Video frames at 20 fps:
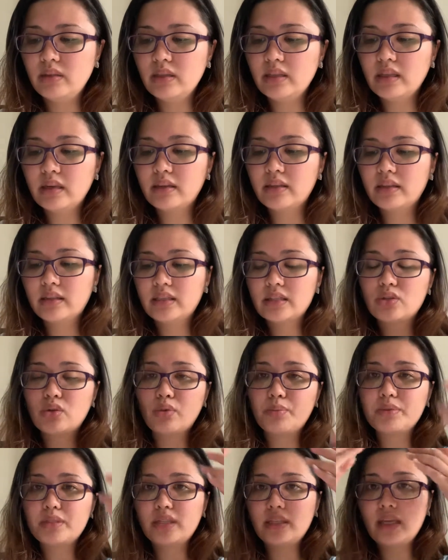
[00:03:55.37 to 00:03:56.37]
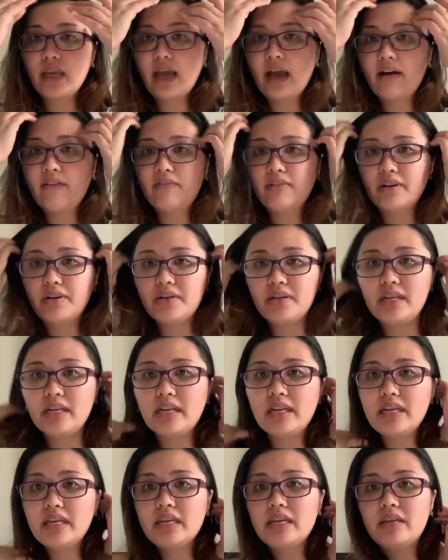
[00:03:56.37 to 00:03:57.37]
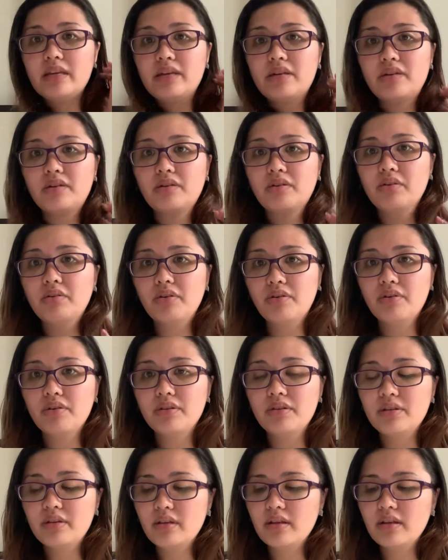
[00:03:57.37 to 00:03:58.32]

the soaps that they have are really good.